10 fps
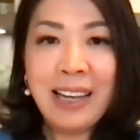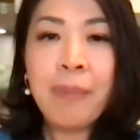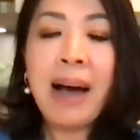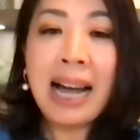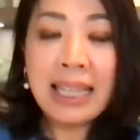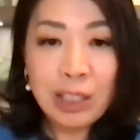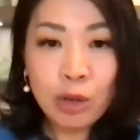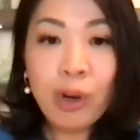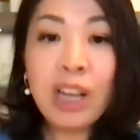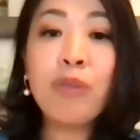but I
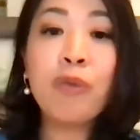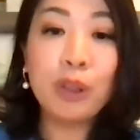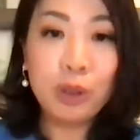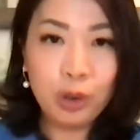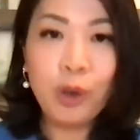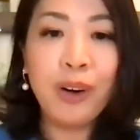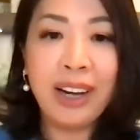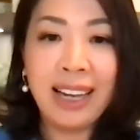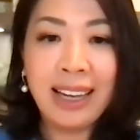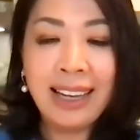scream for
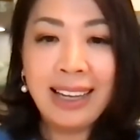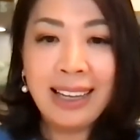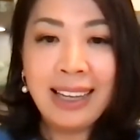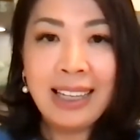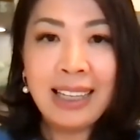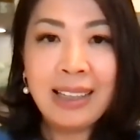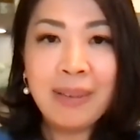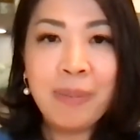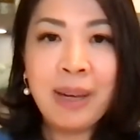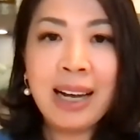joy
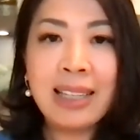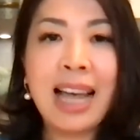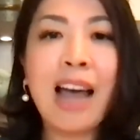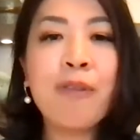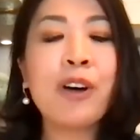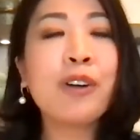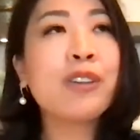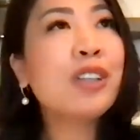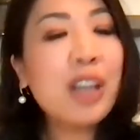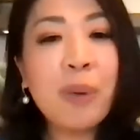because I feel,
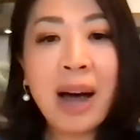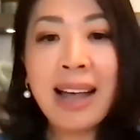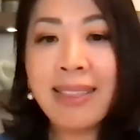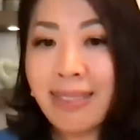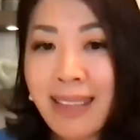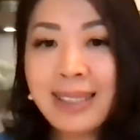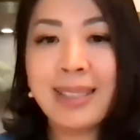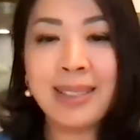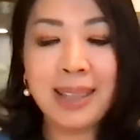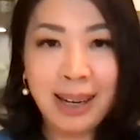you know what? This
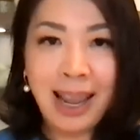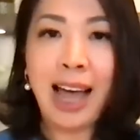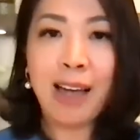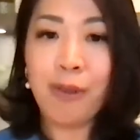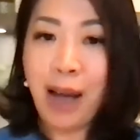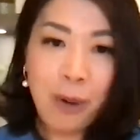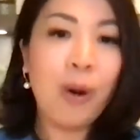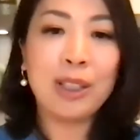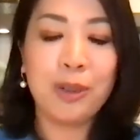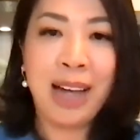is the life I
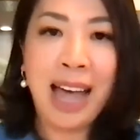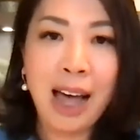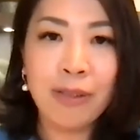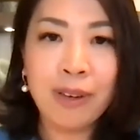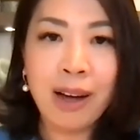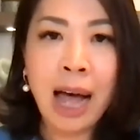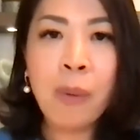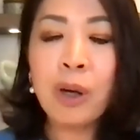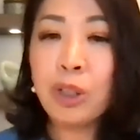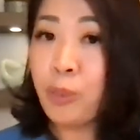want to have. I
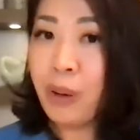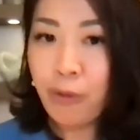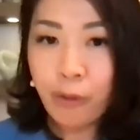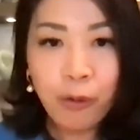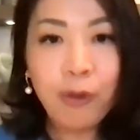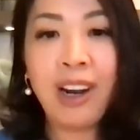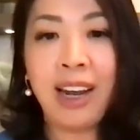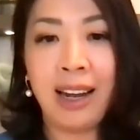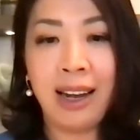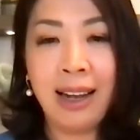want to be
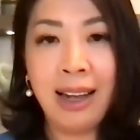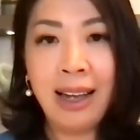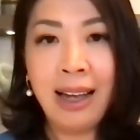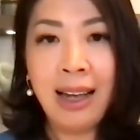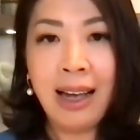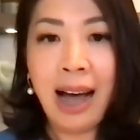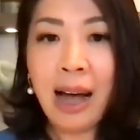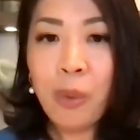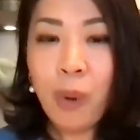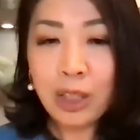free.
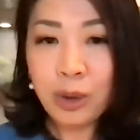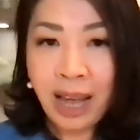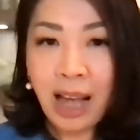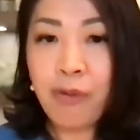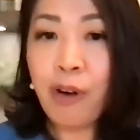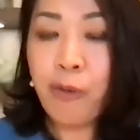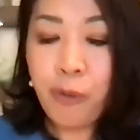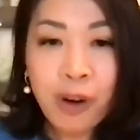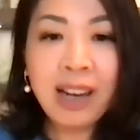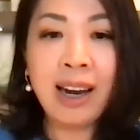I want to have a
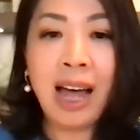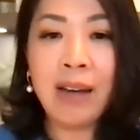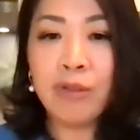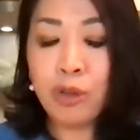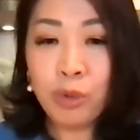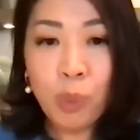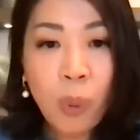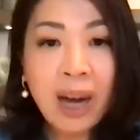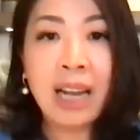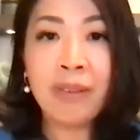free life to do
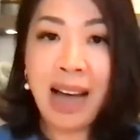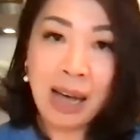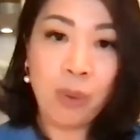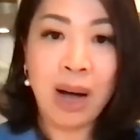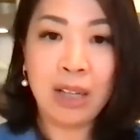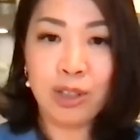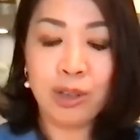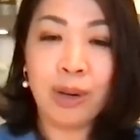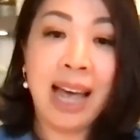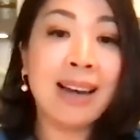whatever I want
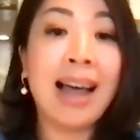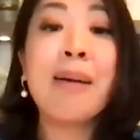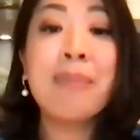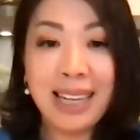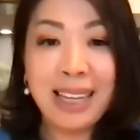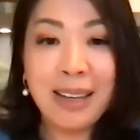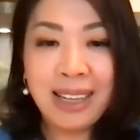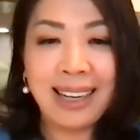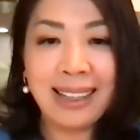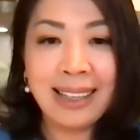to, and I'm living
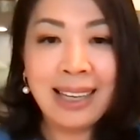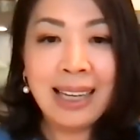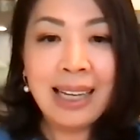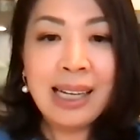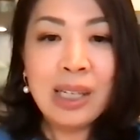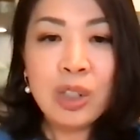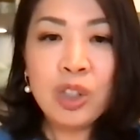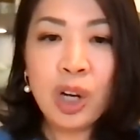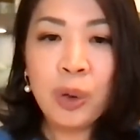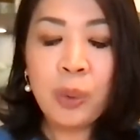it.
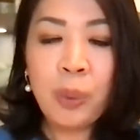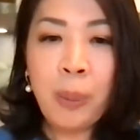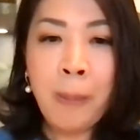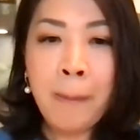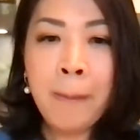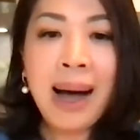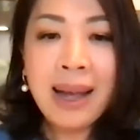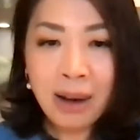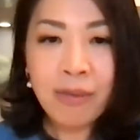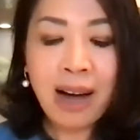So my
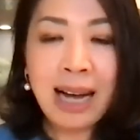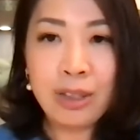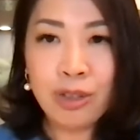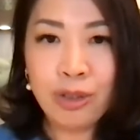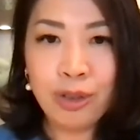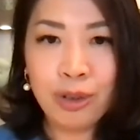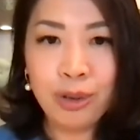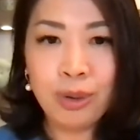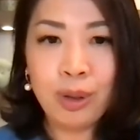advice to